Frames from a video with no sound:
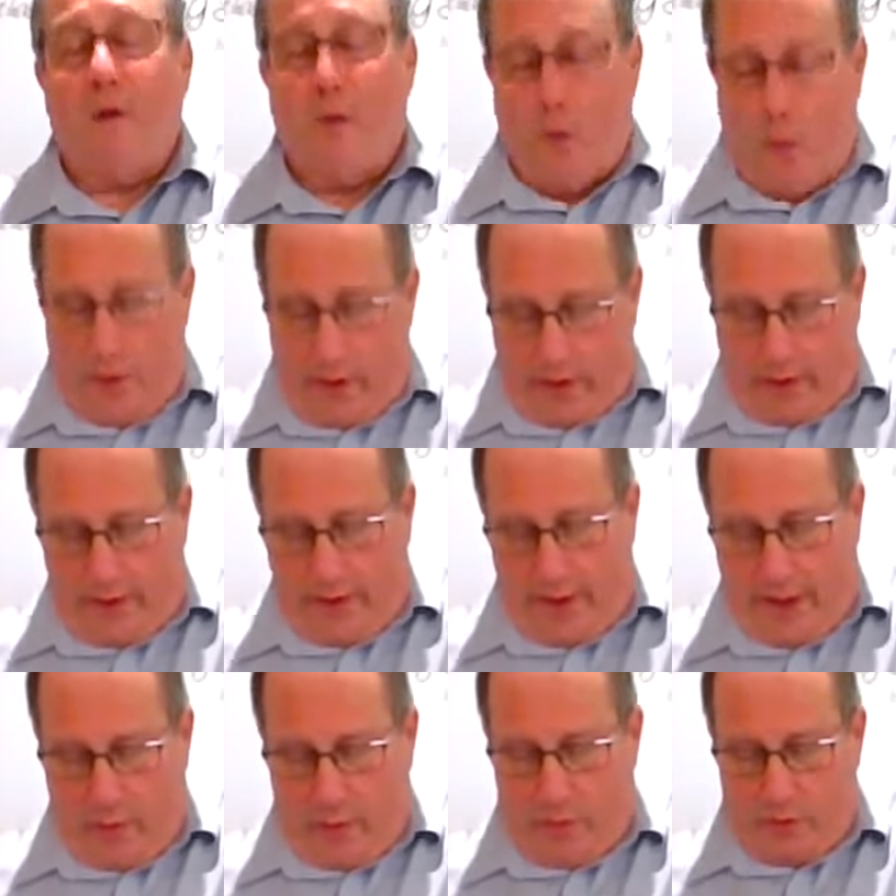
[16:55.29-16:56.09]
where
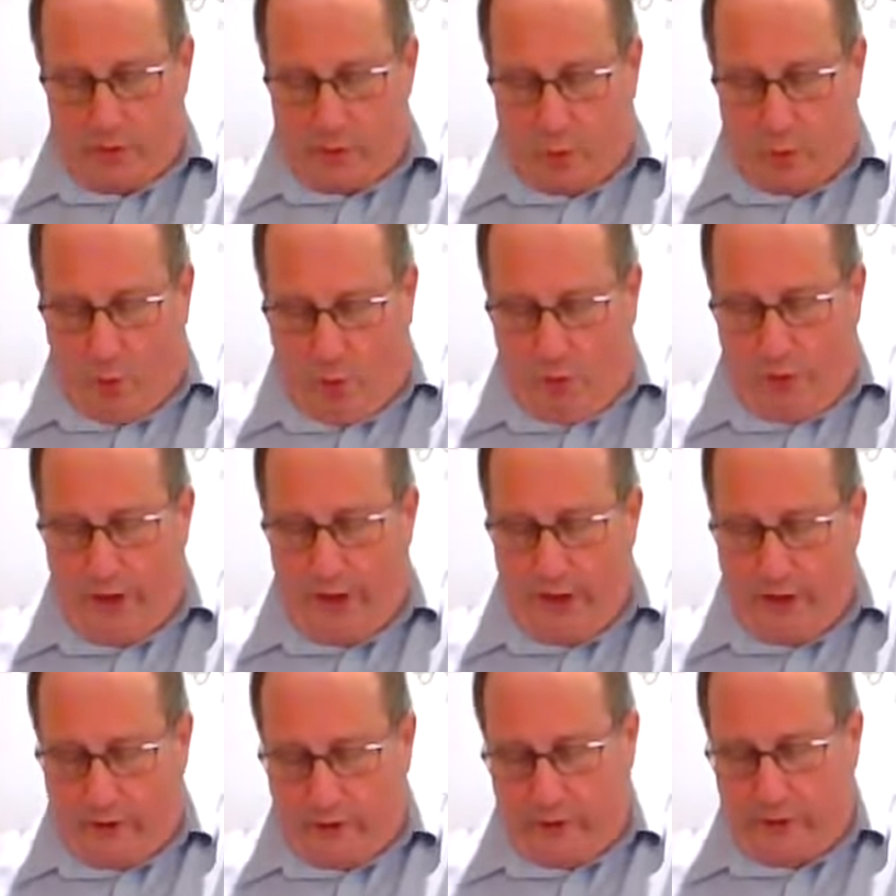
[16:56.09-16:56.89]
he was
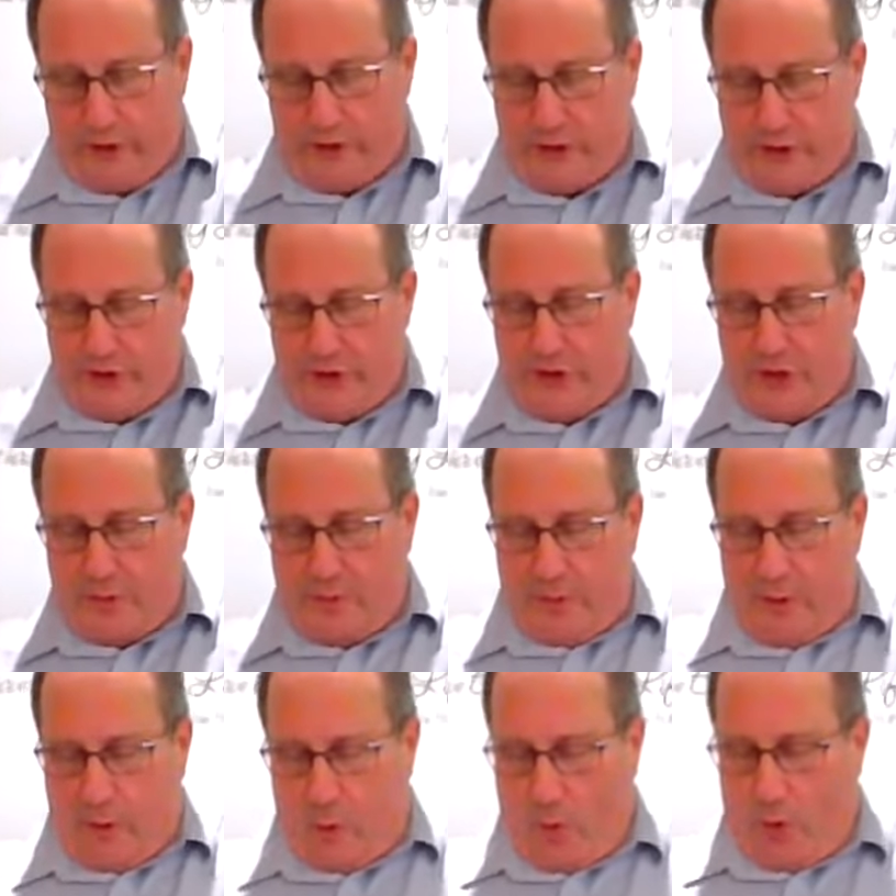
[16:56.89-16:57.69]
warning Christians to
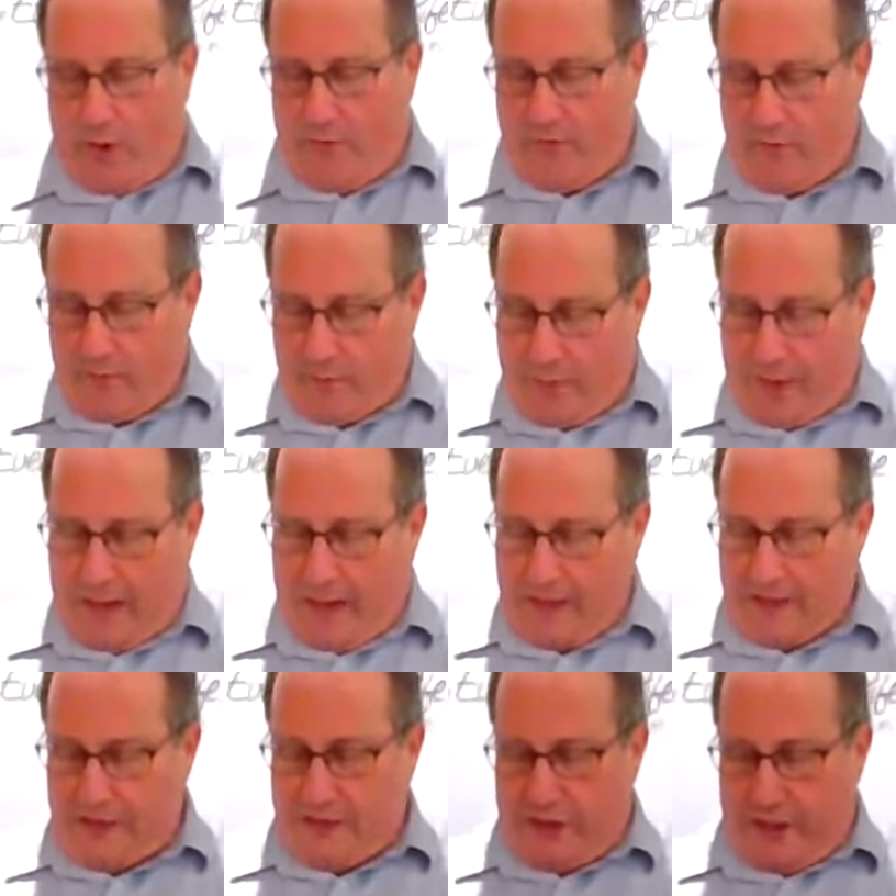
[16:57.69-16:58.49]
beware of
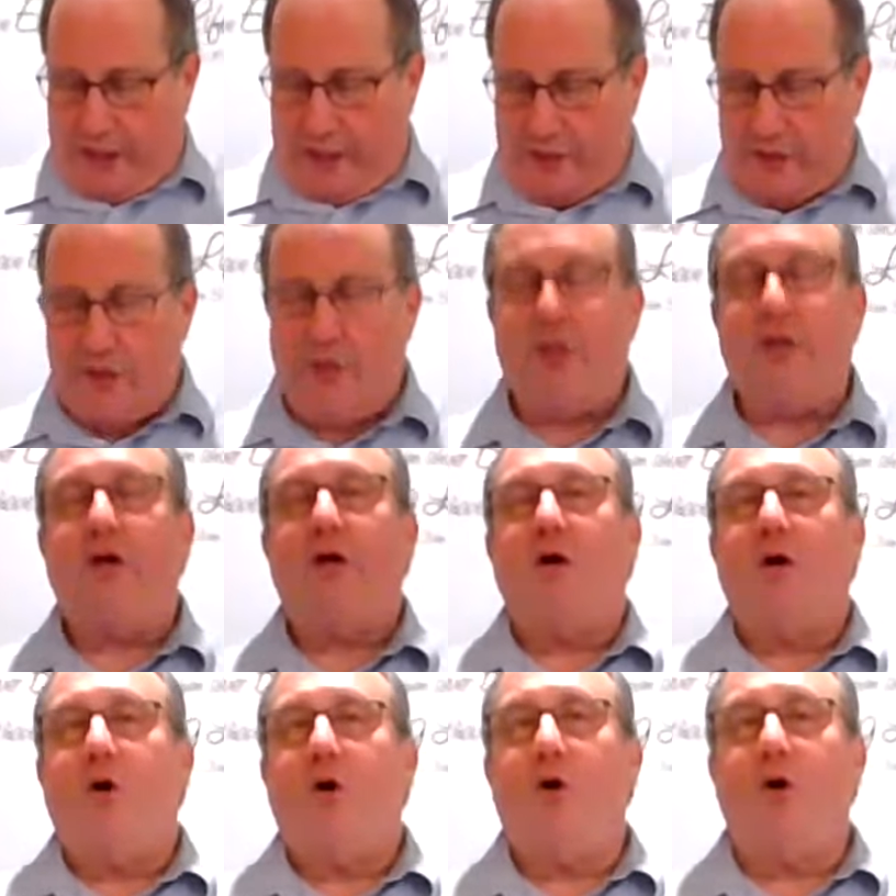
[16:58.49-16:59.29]
apostates
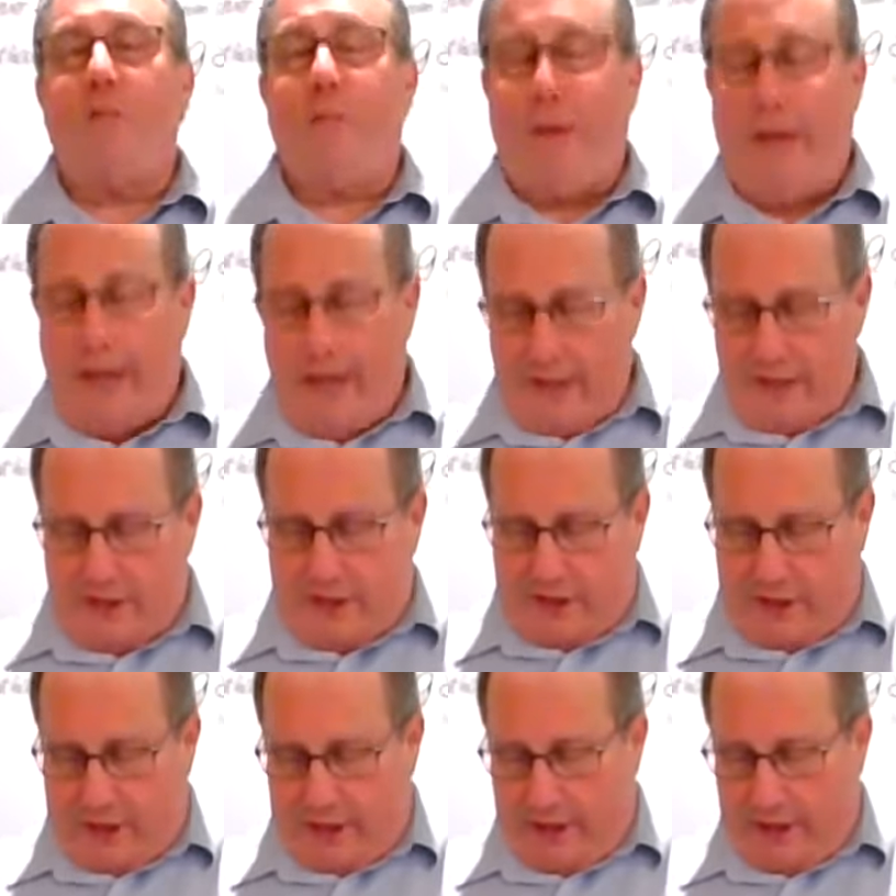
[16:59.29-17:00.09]
whom he
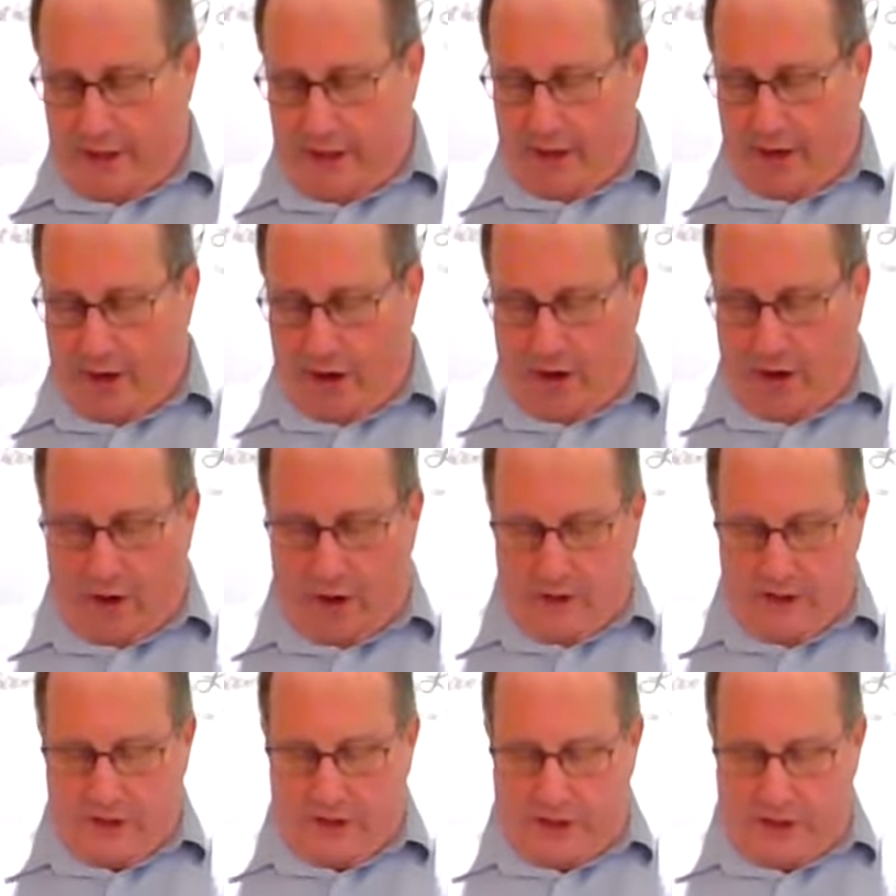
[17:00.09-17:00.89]
said
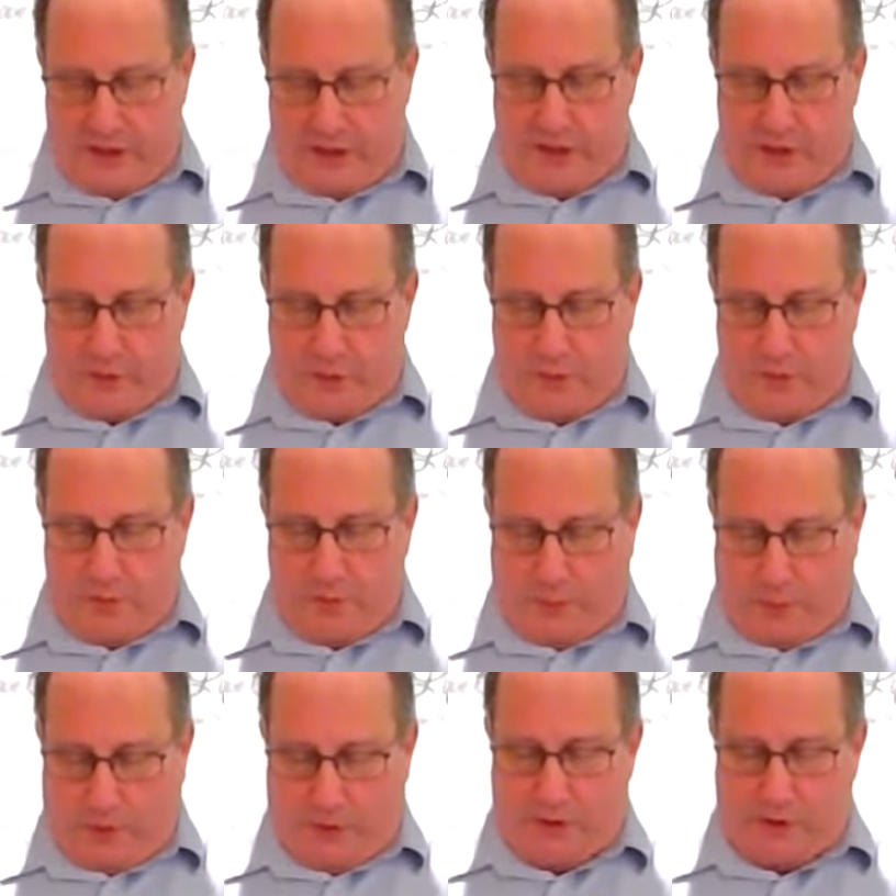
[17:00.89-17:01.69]
are
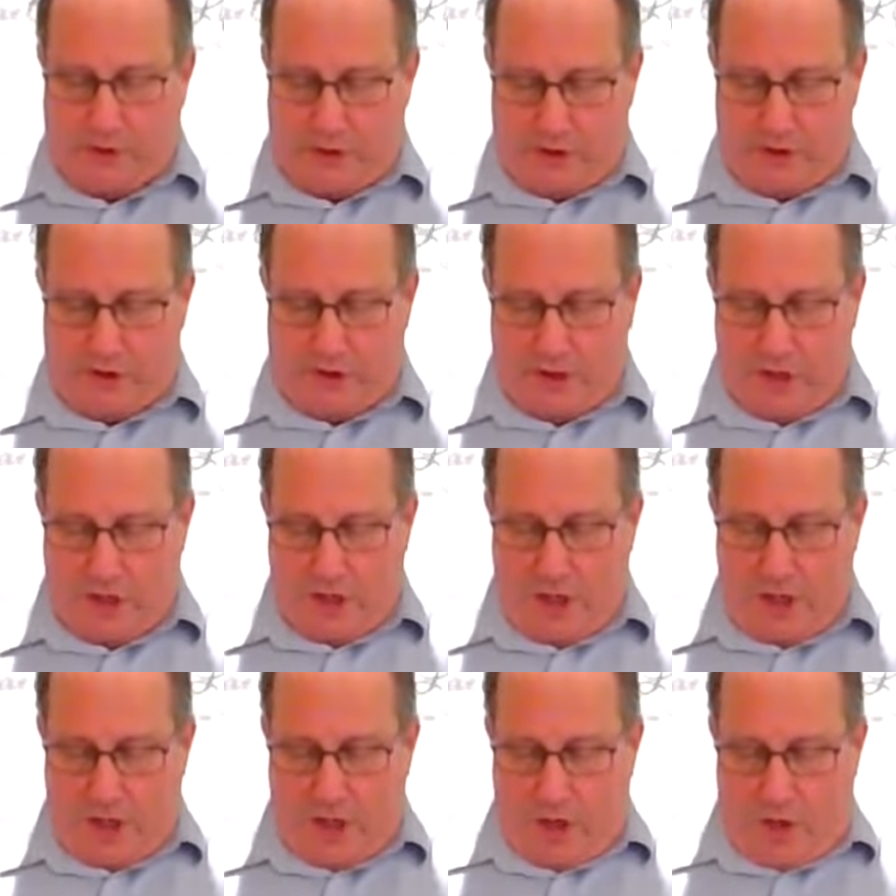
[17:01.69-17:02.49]
sensual persons
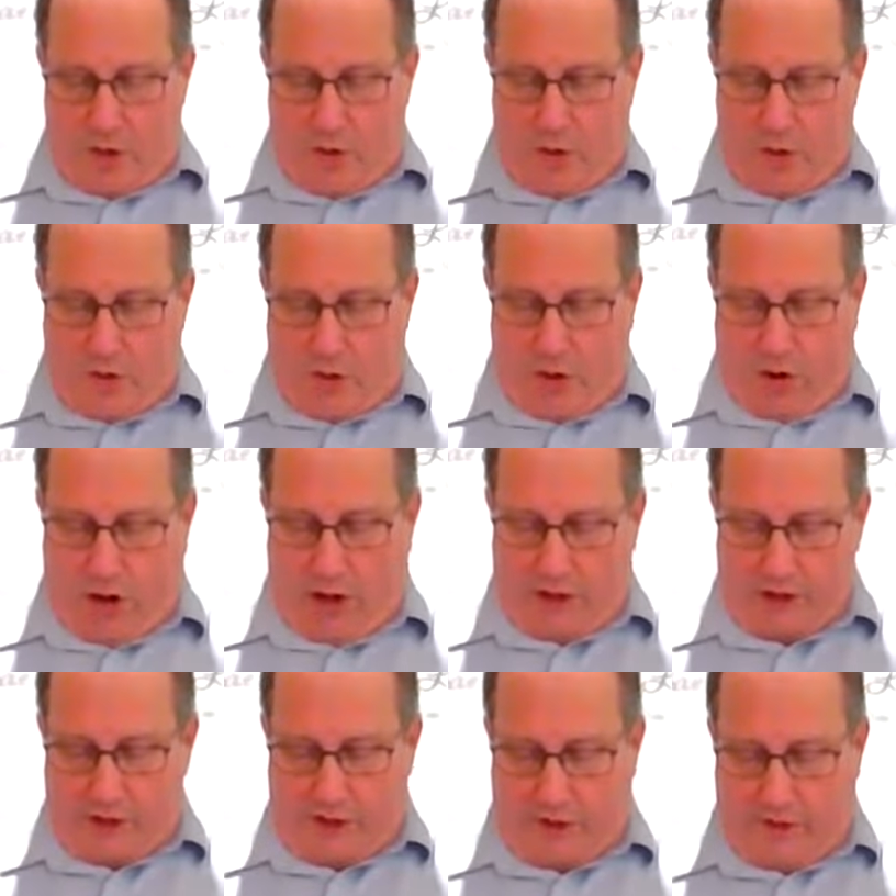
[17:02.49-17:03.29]
who
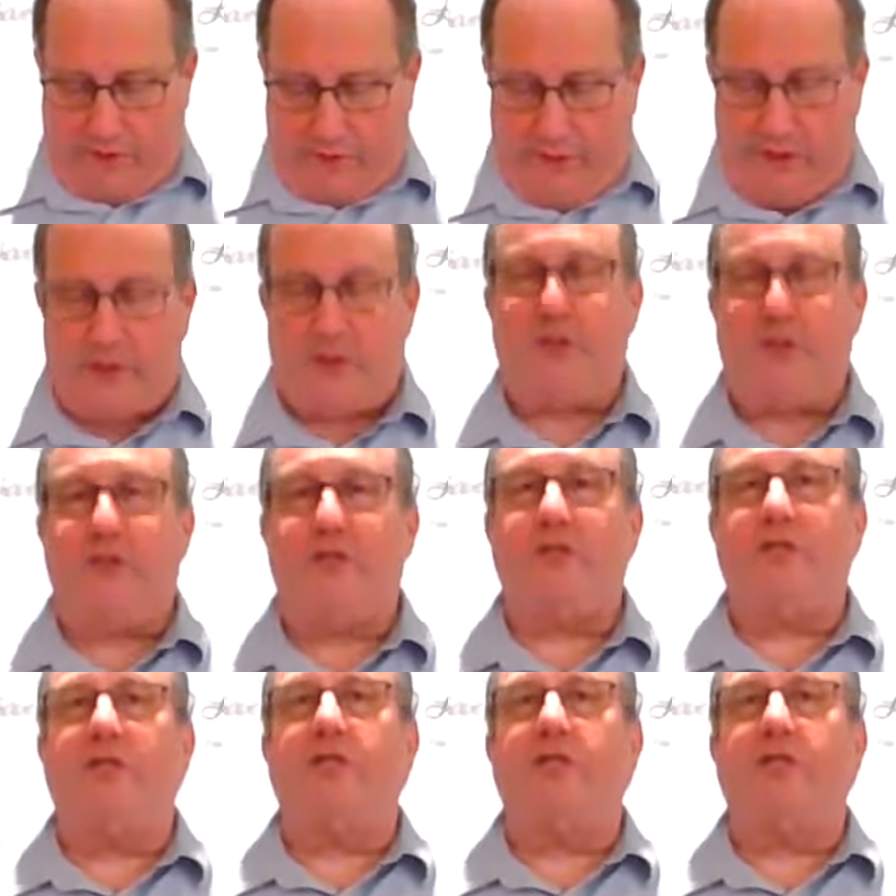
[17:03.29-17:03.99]
cause divisions.